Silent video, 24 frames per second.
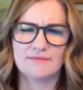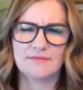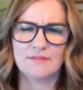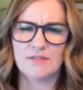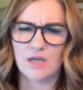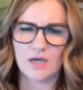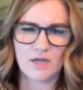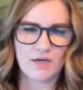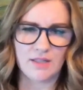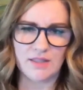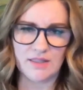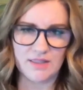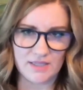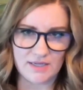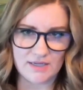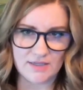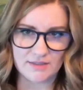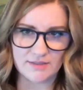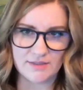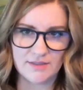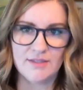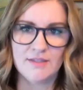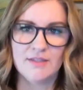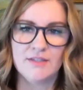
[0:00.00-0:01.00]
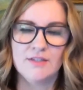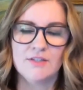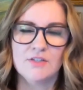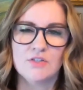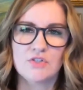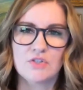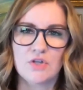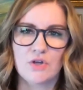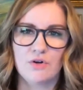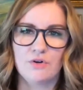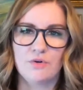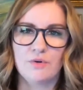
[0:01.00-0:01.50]
not a thing.
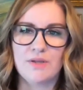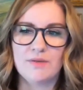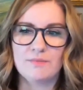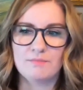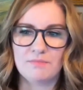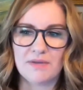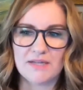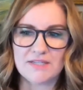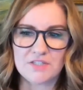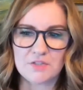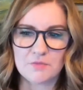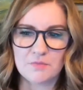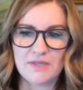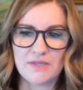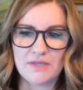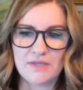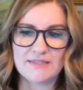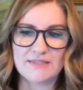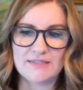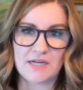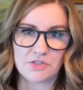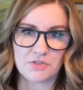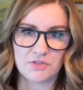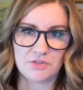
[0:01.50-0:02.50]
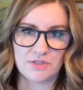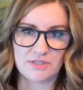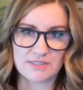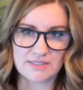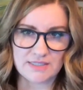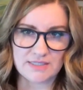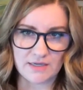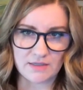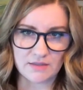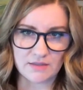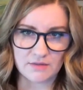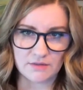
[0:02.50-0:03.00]
So embezzlement is actually a
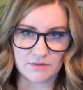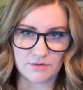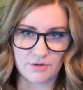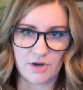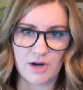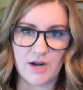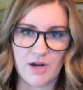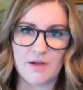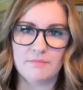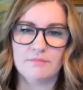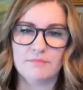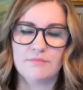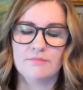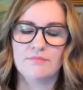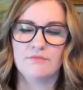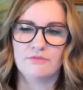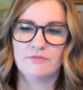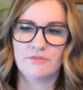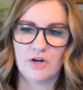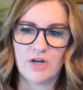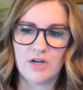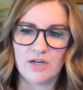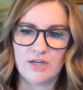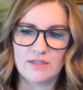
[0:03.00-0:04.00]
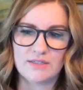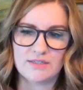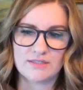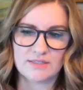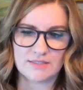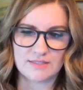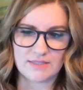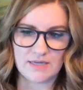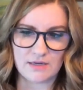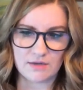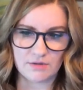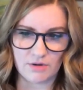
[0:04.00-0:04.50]
state crime. Fraud is a
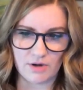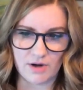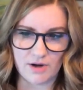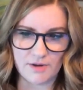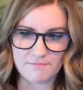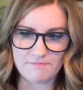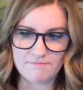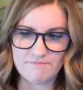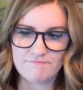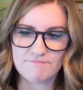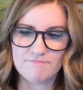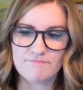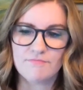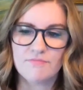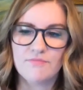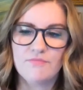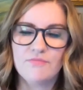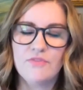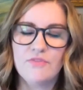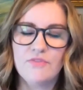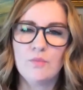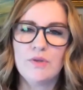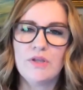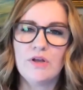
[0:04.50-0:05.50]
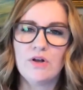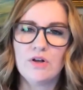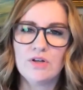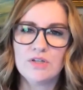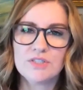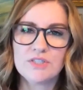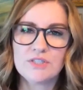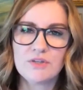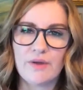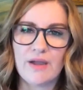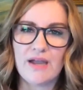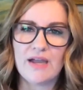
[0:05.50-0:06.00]
state crime. Then we
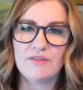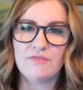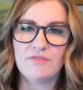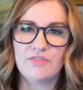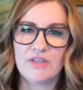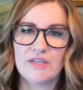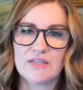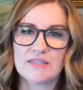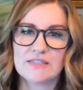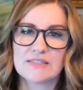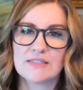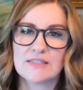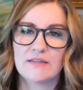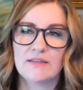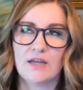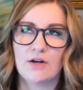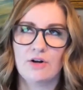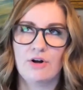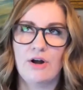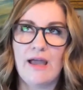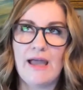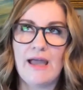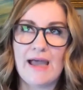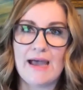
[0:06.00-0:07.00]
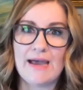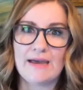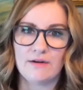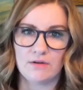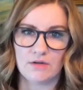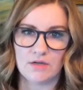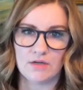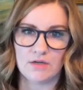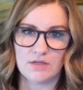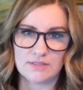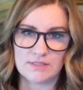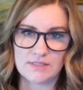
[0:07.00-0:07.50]
also have things that are
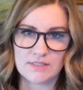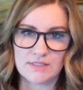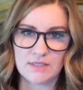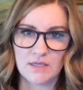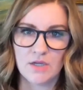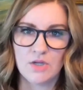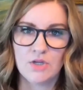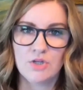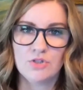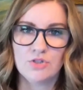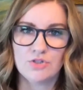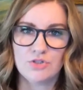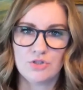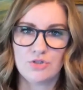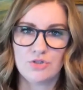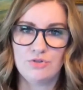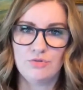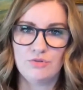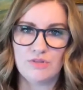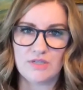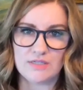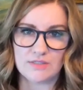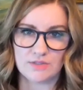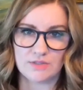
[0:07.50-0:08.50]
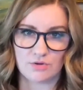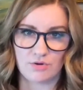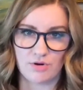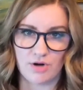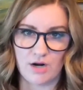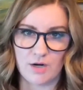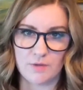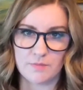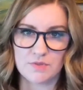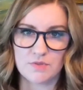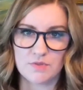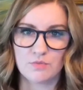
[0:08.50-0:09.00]
add-ons to these
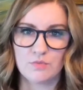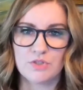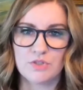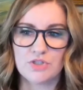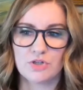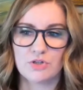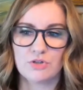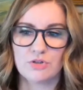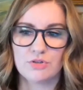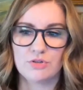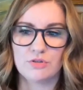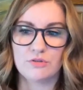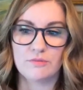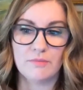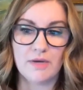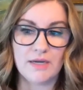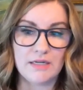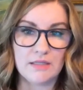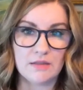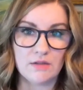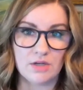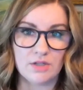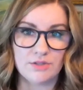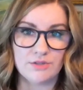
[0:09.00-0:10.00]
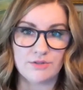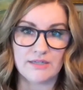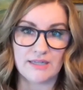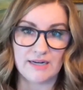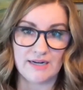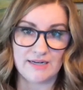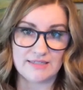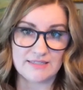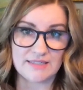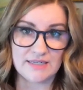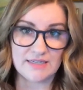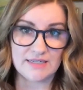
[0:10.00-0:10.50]
crimes, which include money laundering and
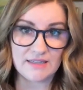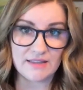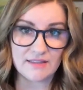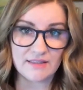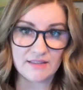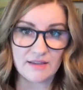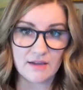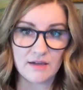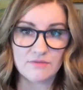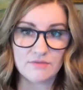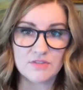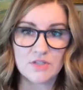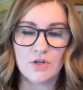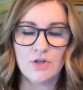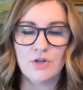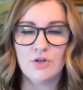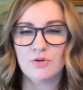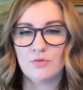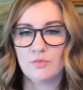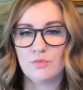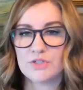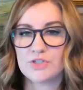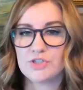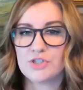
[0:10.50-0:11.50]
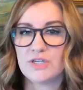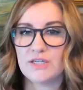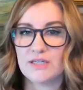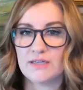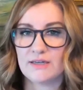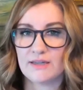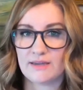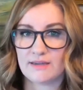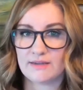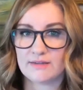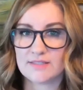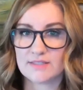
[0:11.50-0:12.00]
identity theft, which
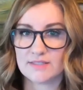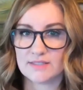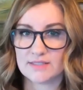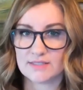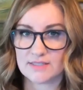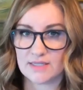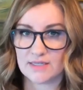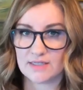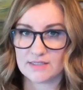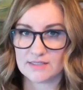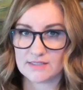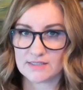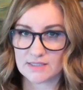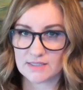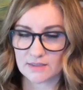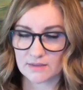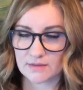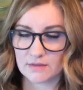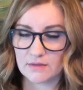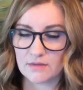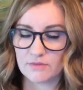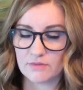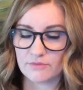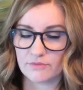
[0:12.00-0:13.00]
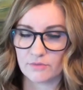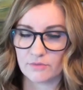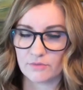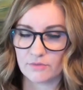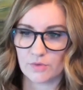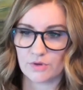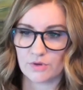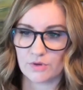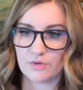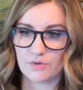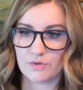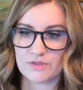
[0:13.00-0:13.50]
enhance the sentencing
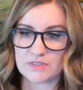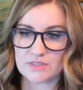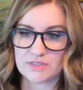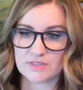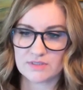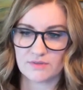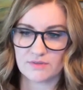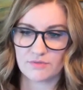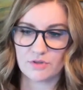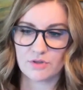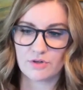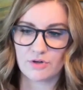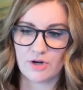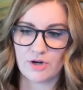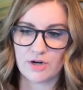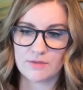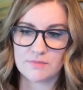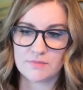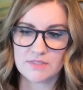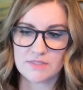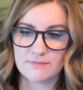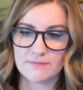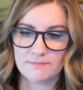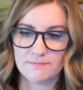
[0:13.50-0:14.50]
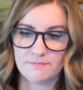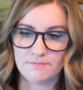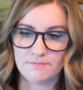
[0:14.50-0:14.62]
for these different crimes.